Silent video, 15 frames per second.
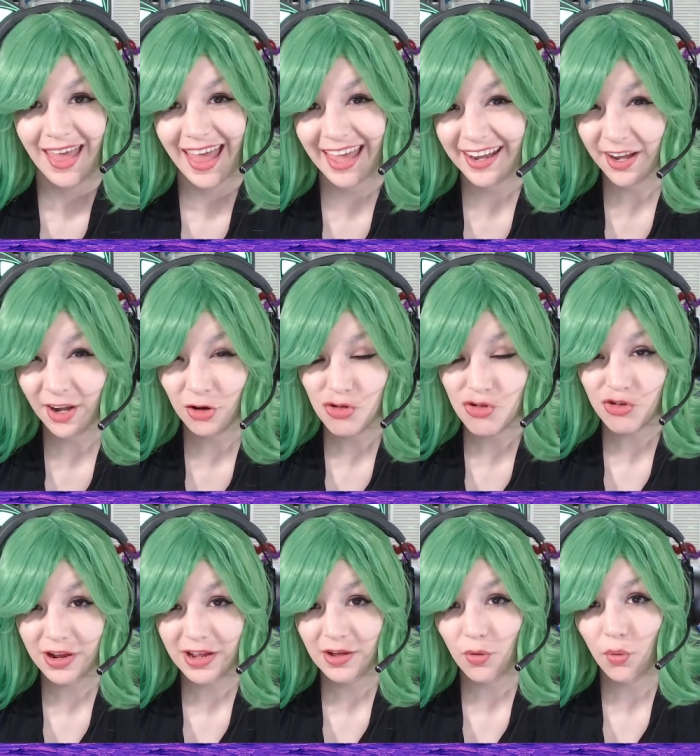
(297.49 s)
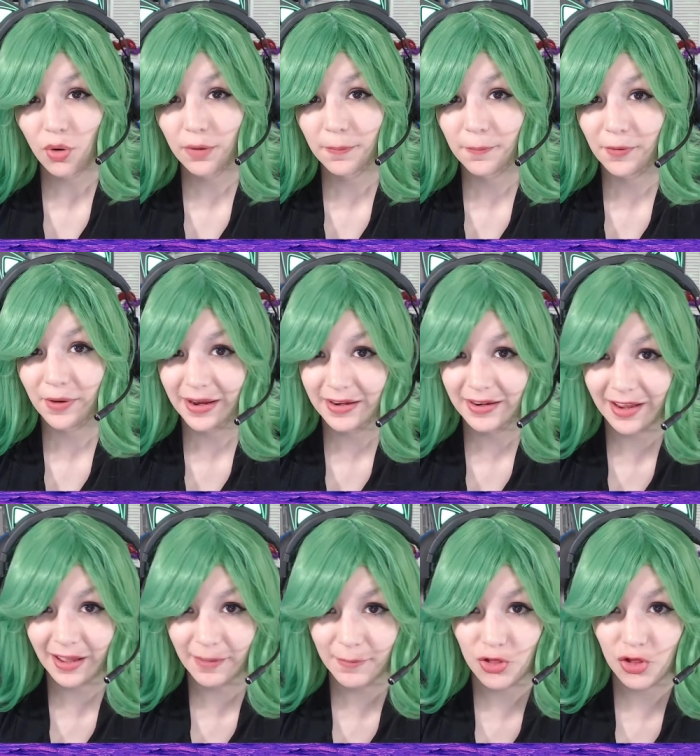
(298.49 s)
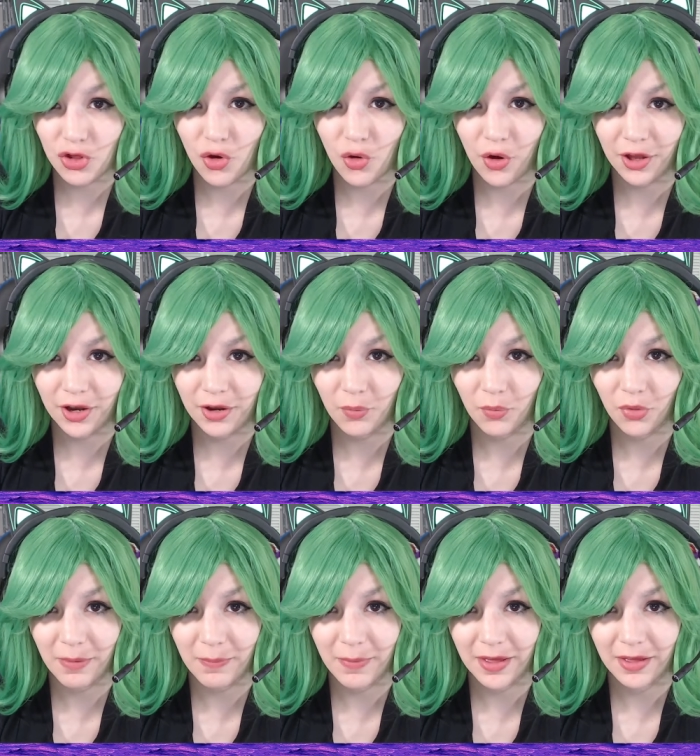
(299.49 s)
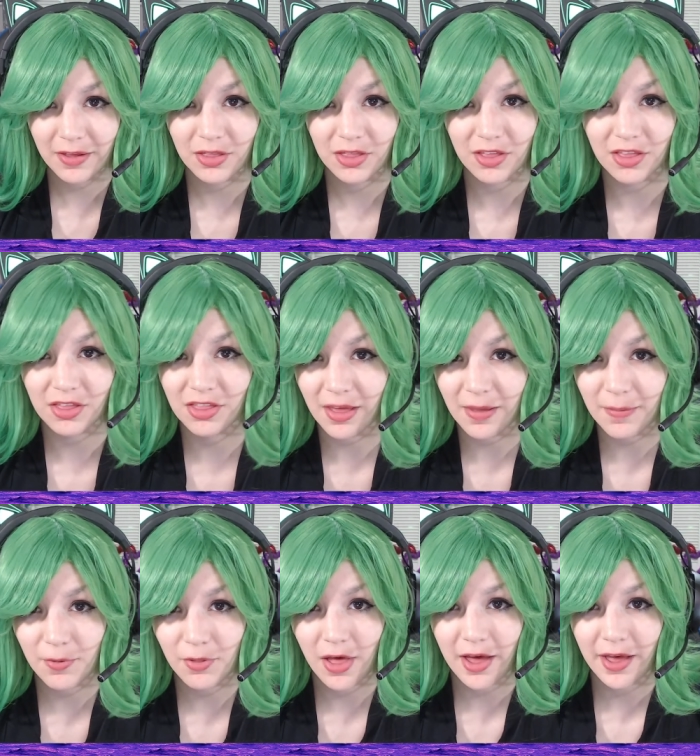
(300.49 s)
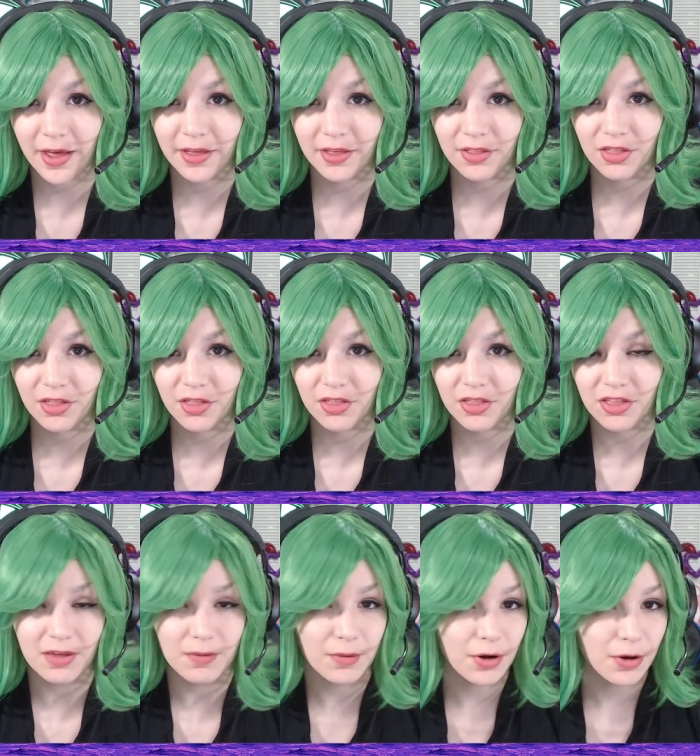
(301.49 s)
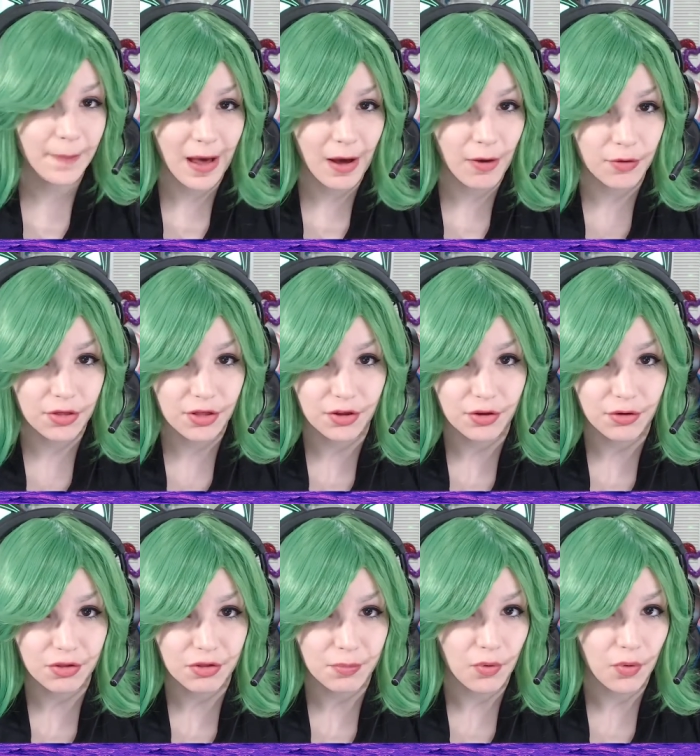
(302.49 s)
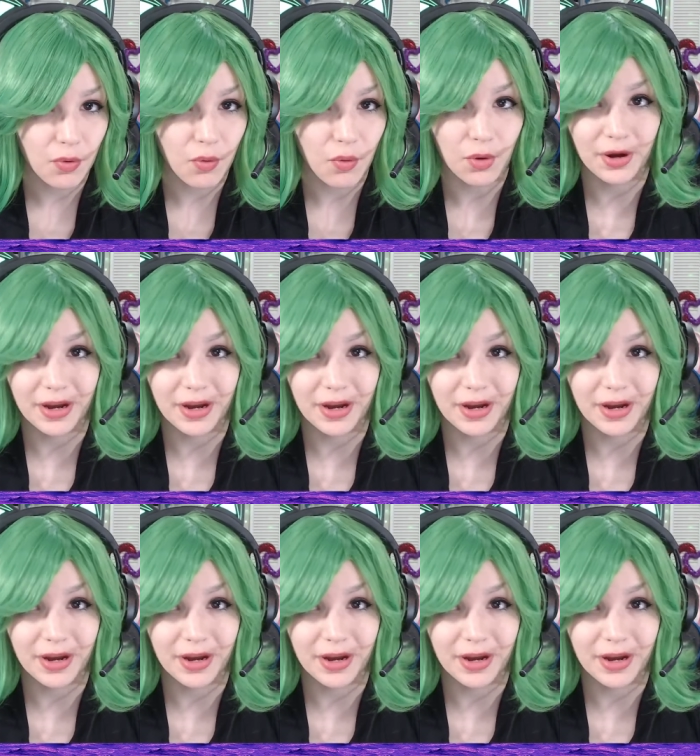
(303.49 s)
Head injury or brain damage could limit, destabilize, deem her powers unusable, or